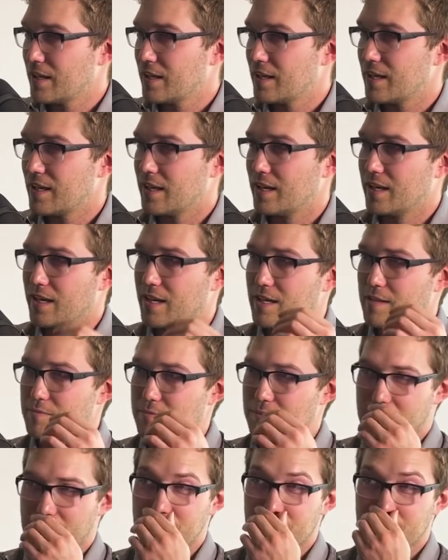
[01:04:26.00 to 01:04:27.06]

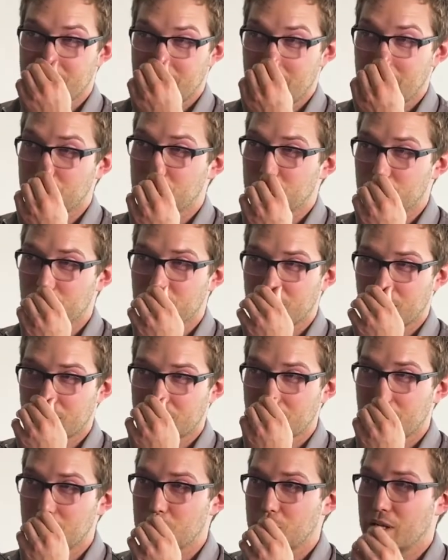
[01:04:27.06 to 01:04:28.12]
And then that
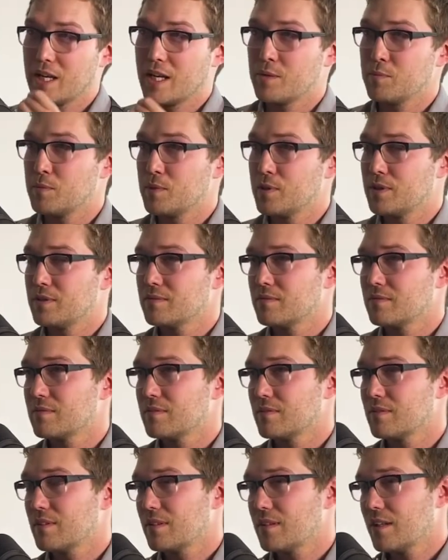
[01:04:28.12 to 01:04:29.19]
starts getting bad, but
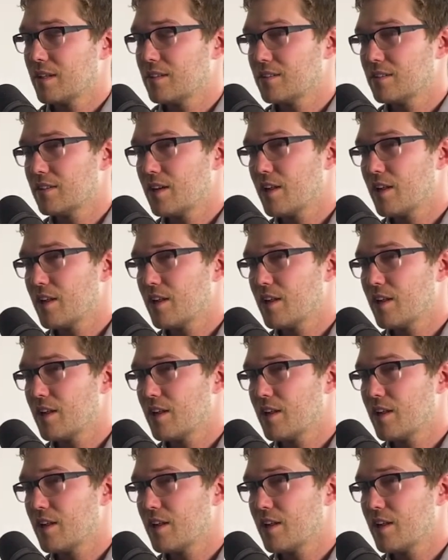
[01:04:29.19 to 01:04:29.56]
I don't know.